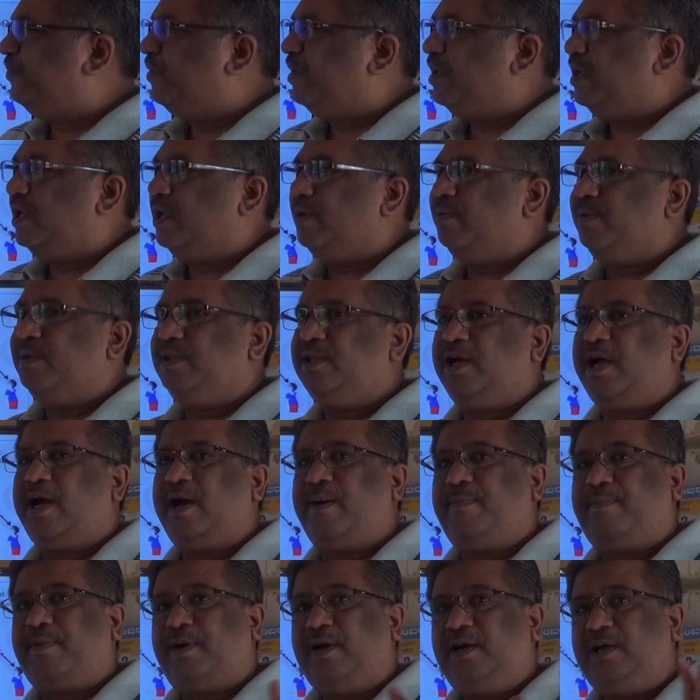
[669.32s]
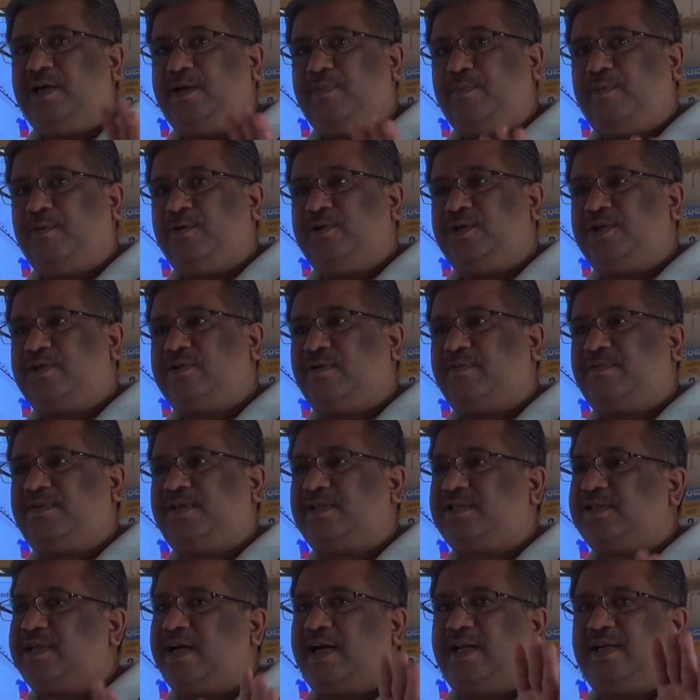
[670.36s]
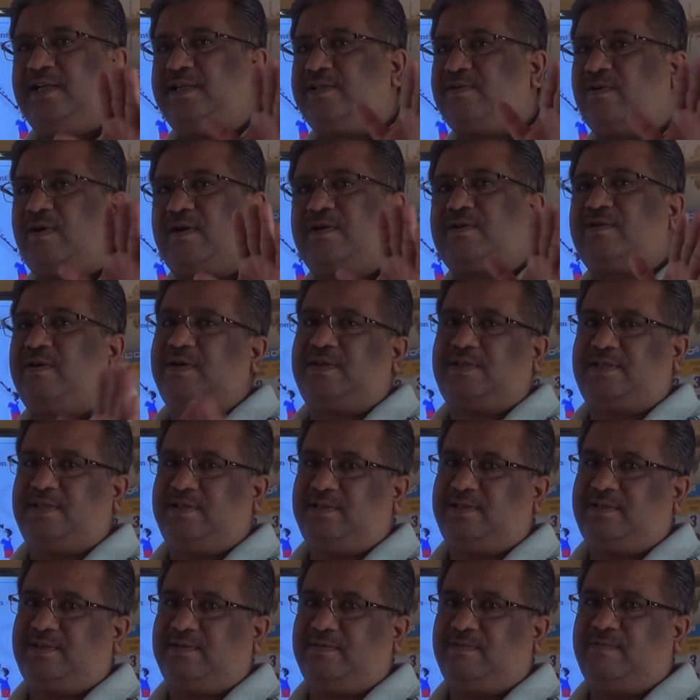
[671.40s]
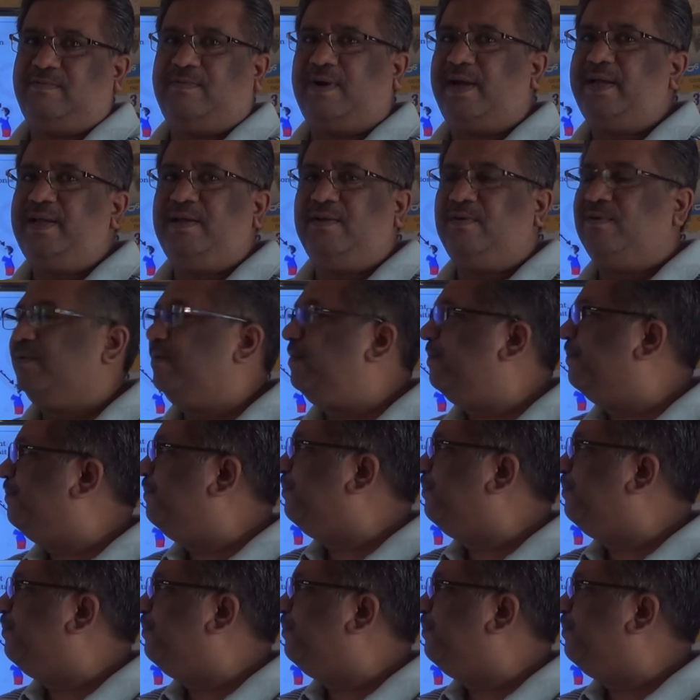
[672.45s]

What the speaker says: Even the apparent position of the star is not constant. Why, you know?